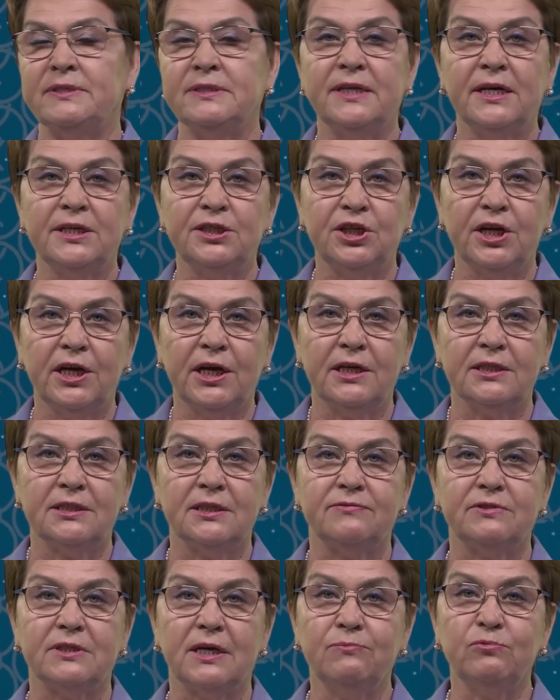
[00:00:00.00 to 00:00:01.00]

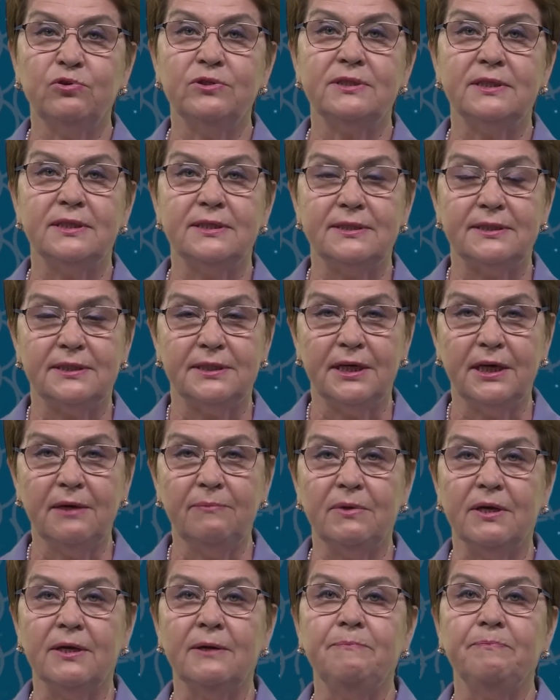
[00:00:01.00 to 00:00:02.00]
residents.
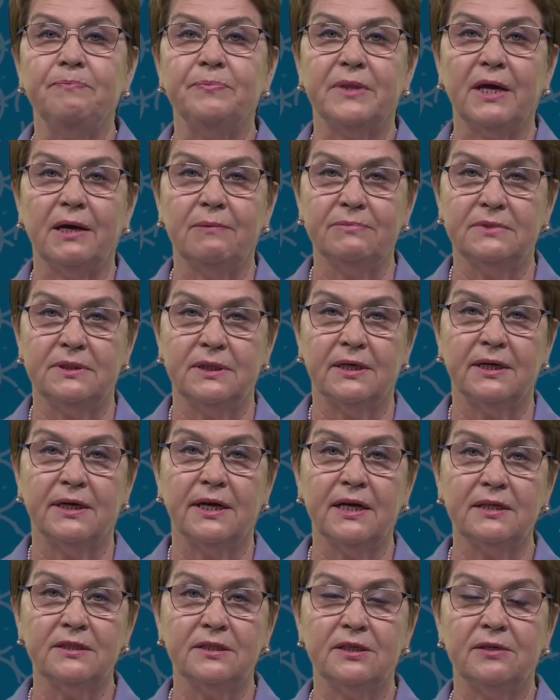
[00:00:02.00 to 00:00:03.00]
And
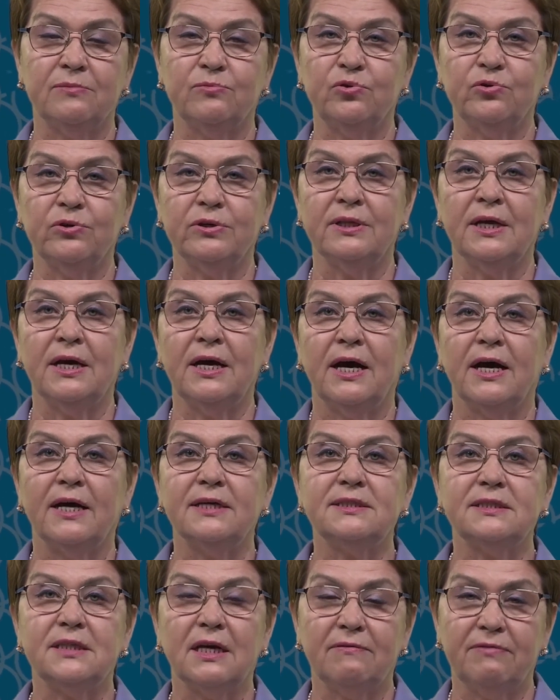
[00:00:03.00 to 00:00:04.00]
also in the
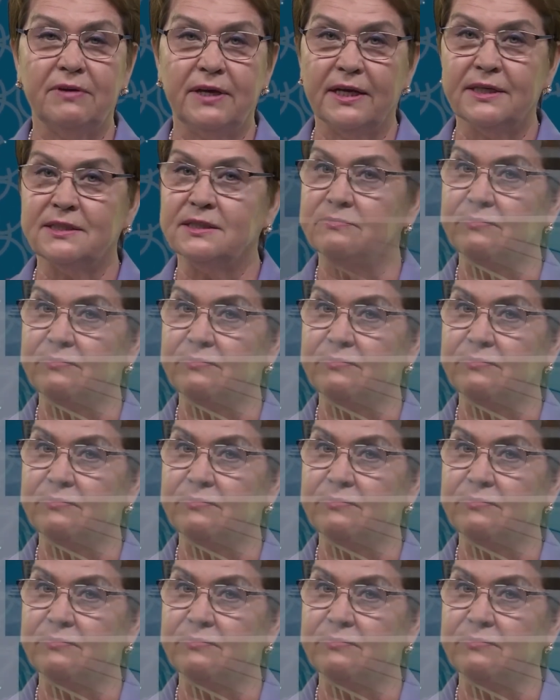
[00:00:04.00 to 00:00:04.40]
system,